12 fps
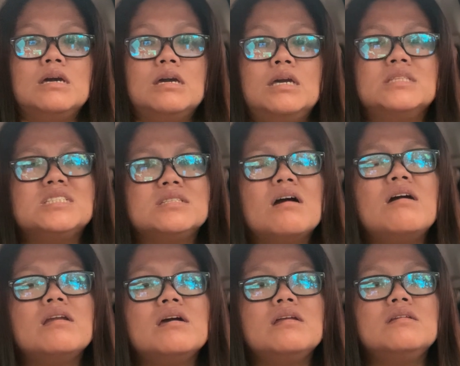It
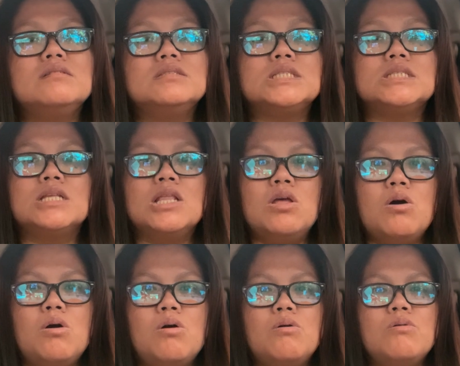started
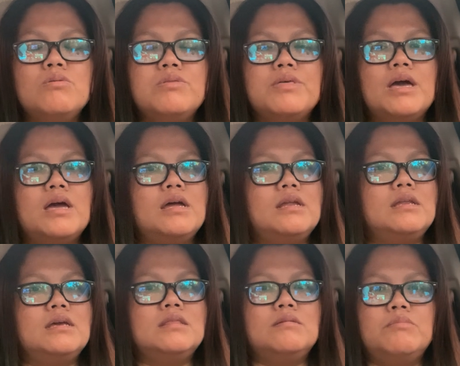slow, then
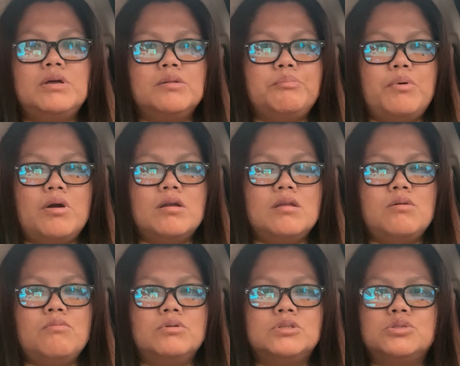in the middle part,
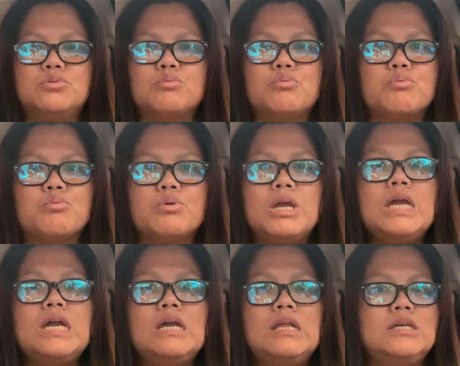it was
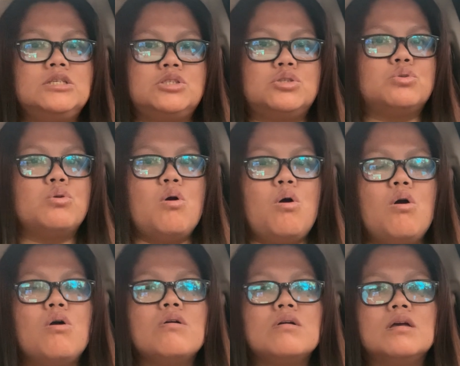really
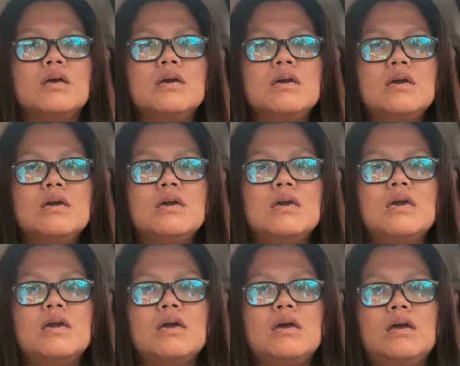strong,
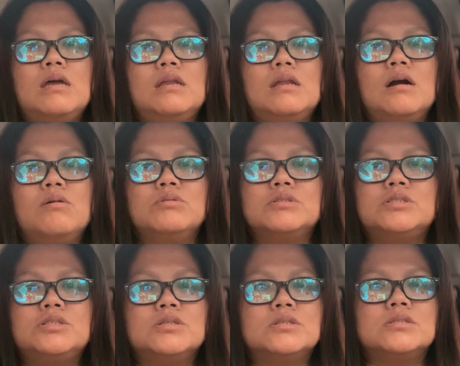and I
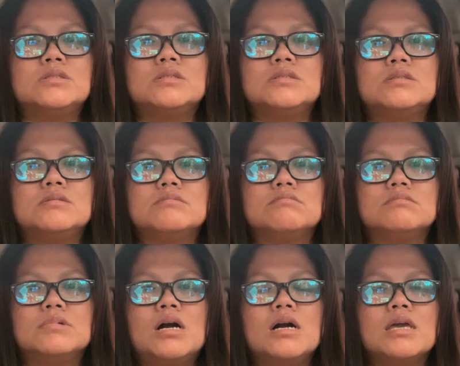was just
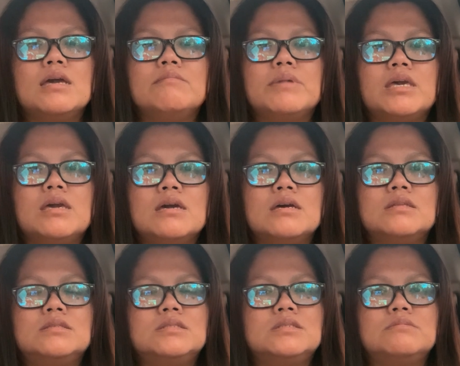hugging my
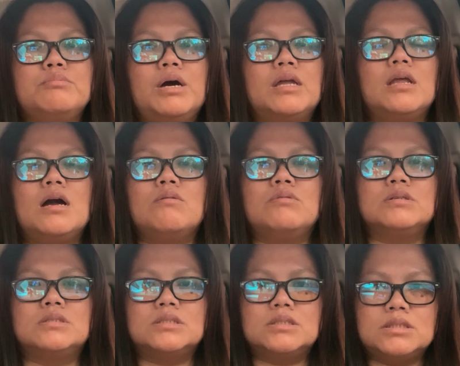kids, but I
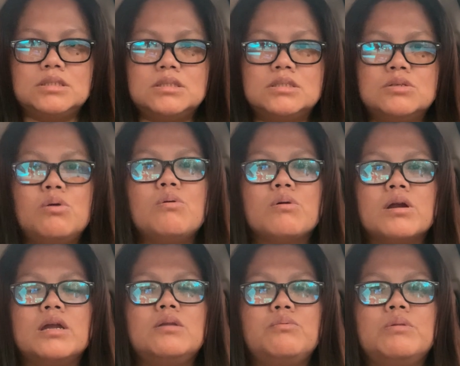was so
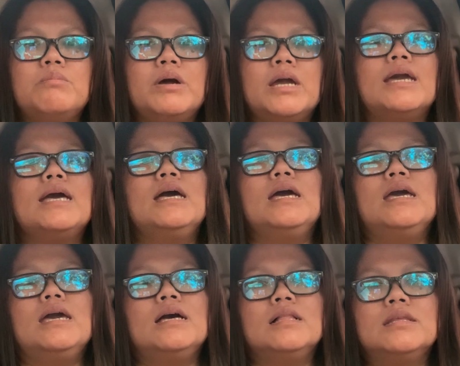worried with my
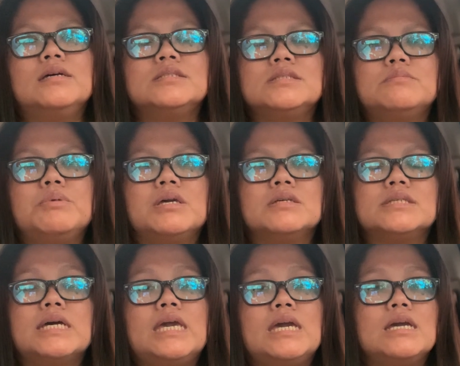eldest because
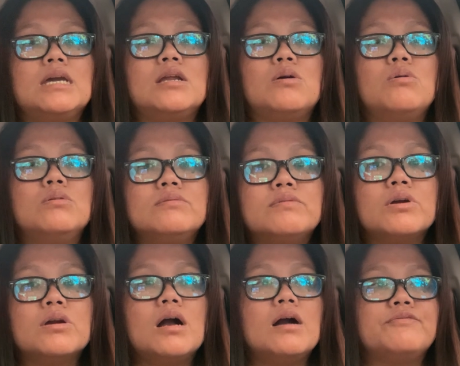I can't get a hold of
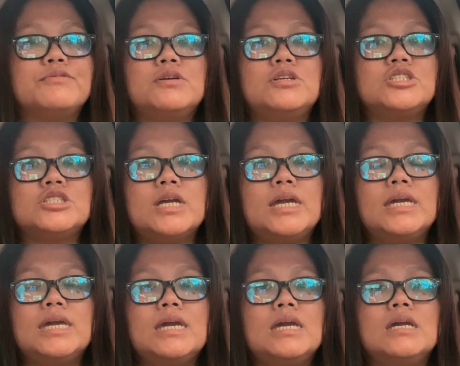her after the
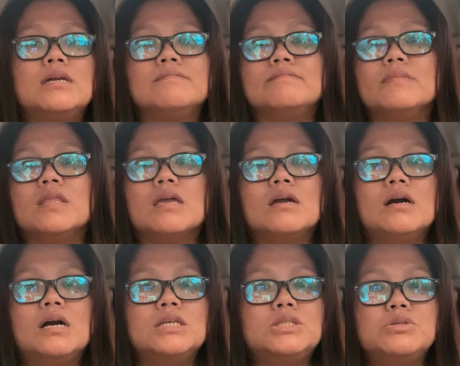shaking.
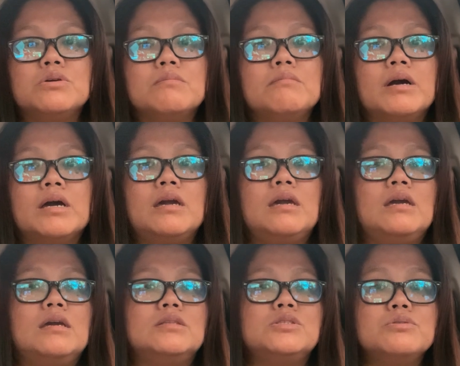I took
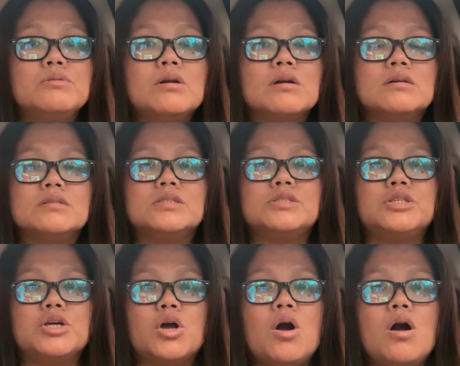my two girls to
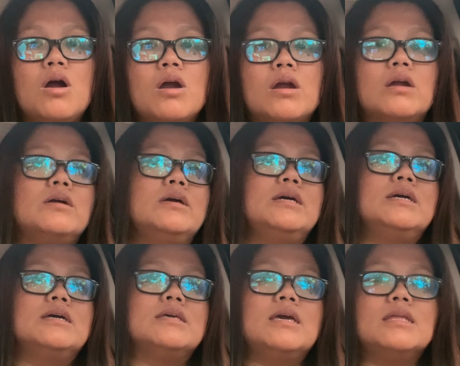the car,
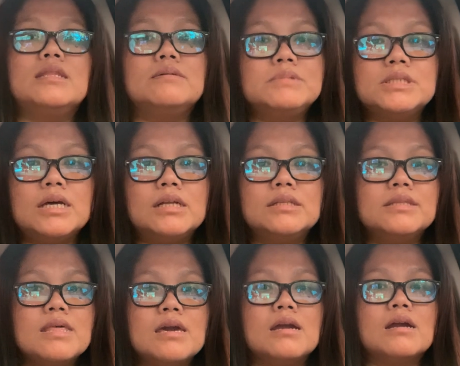get them settled
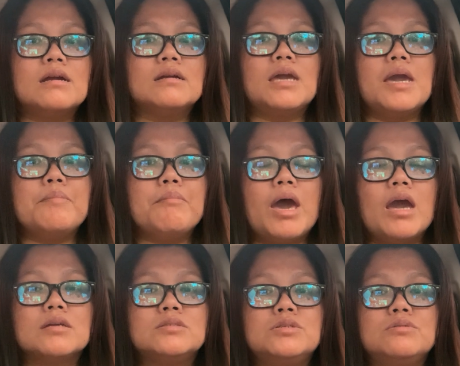there, came
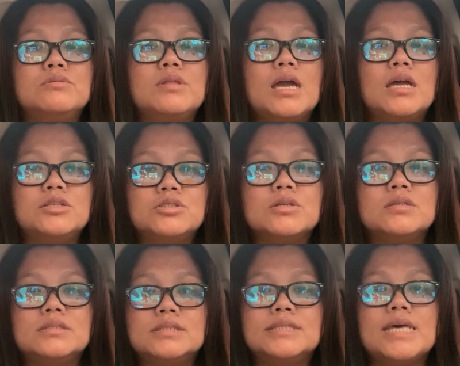back to the
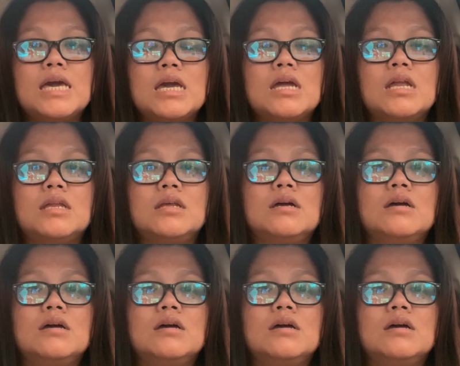entrance and